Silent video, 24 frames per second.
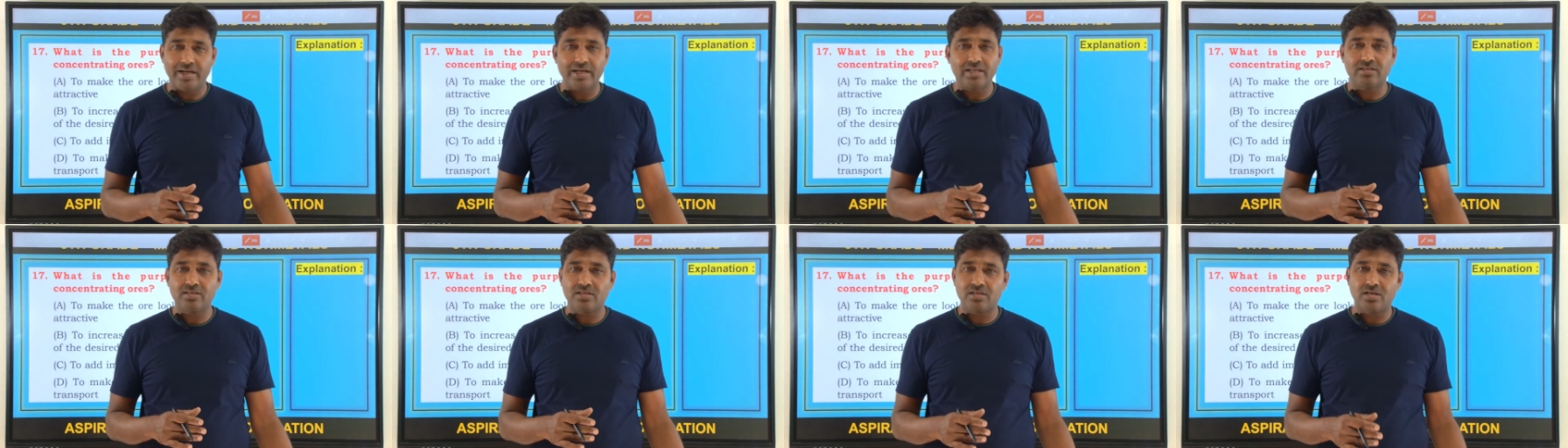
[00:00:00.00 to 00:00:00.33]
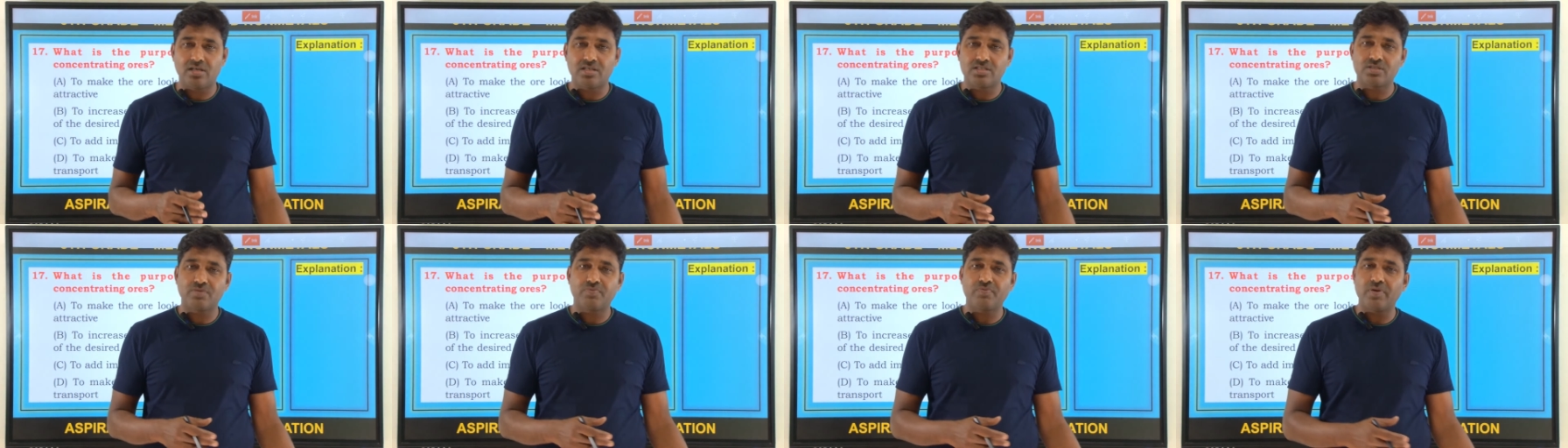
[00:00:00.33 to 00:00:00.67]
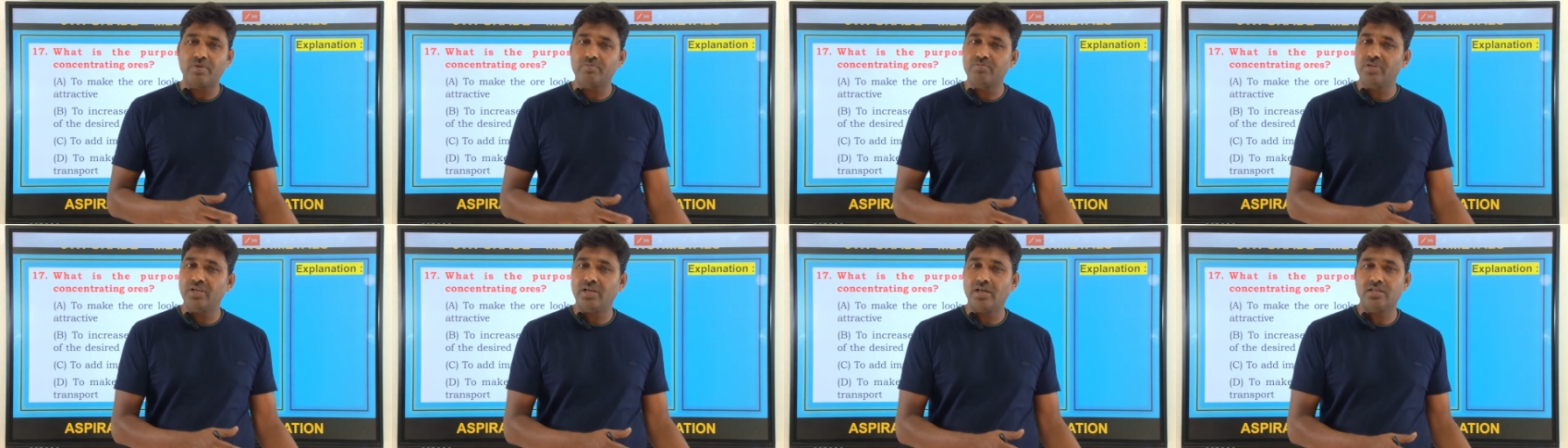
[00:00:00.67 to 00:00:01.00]
Earth crust.
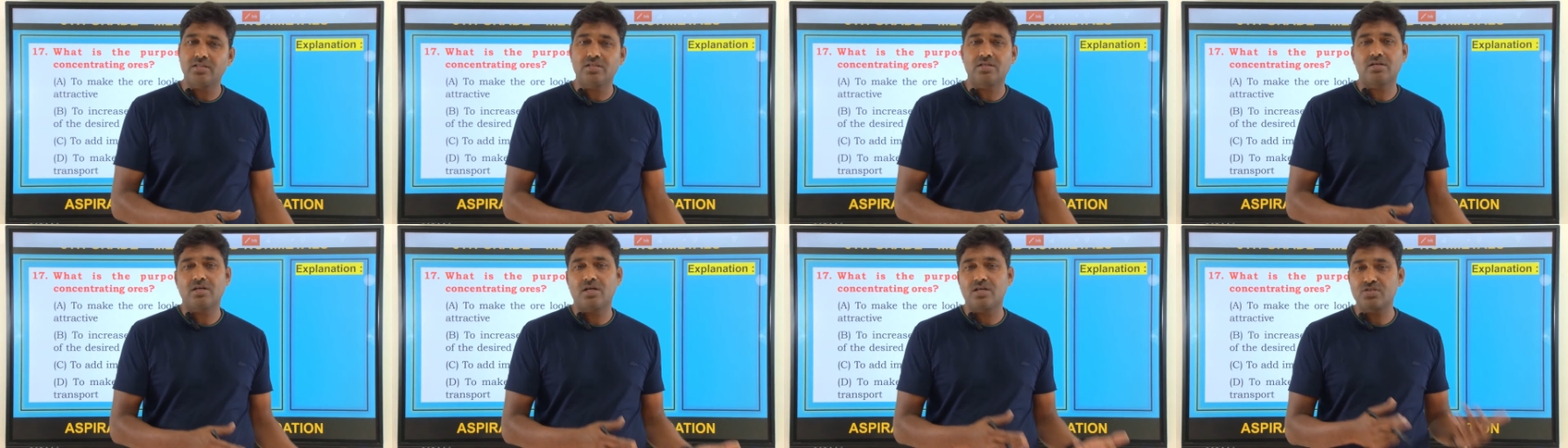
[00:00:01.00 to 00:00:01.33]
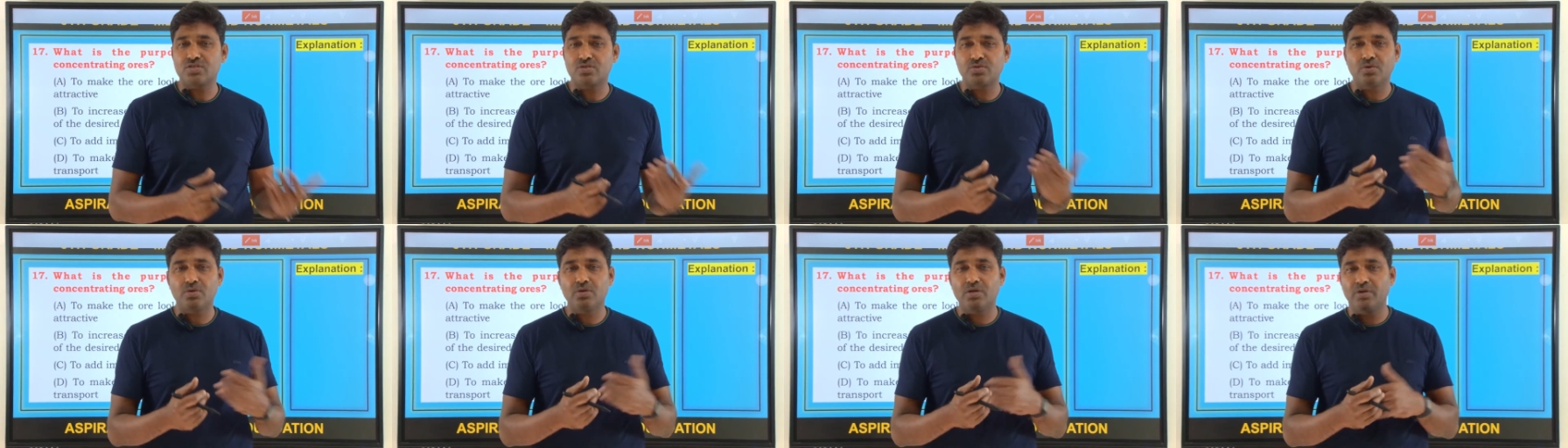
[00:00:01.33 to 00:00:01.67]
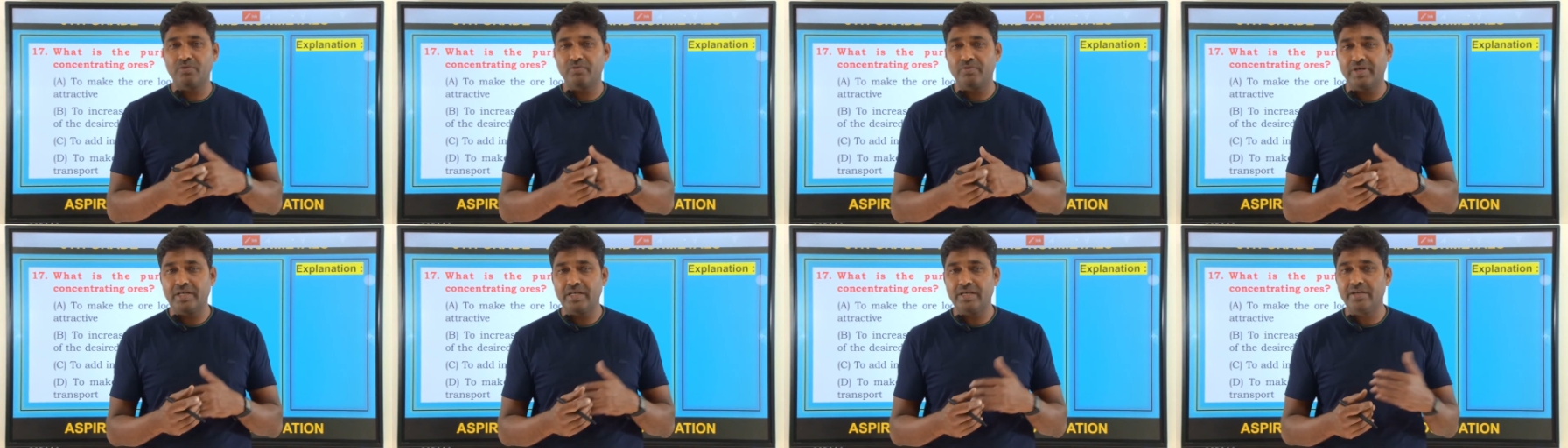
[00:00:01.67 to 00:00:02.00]
From the earth crust only
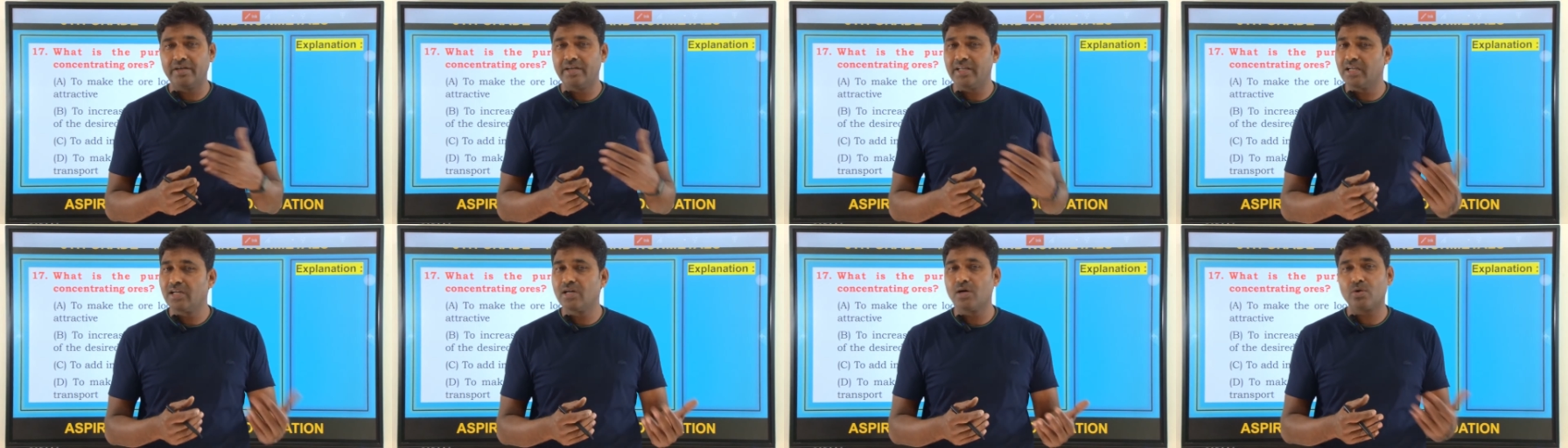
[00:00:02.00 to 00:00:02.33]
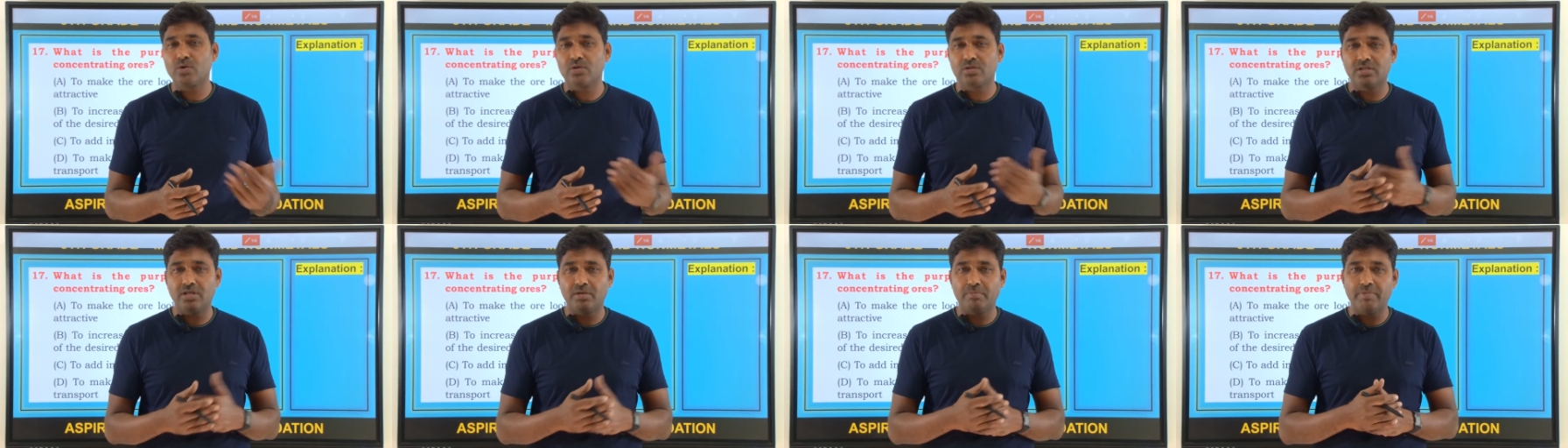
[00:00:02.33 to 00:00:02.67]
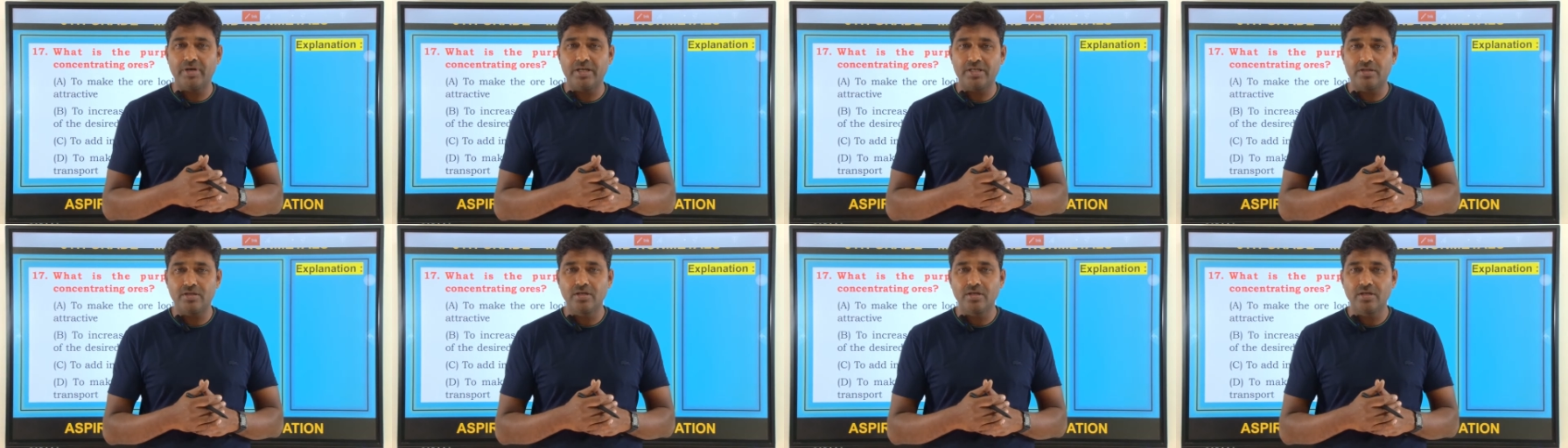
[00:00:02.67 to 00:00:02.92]
we dig out the